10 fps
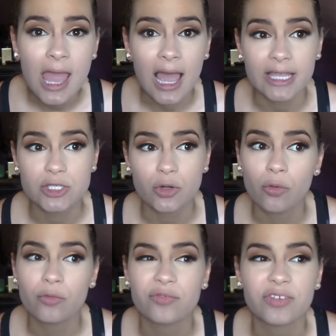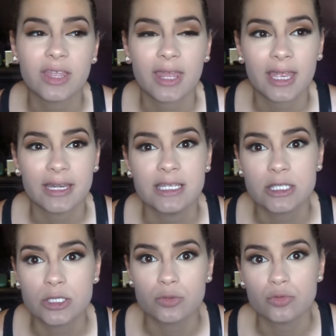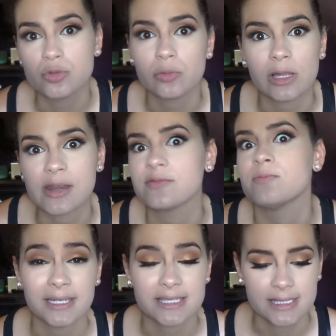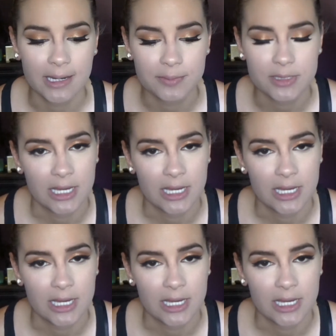I don't feel like I need to do a lot of many steps.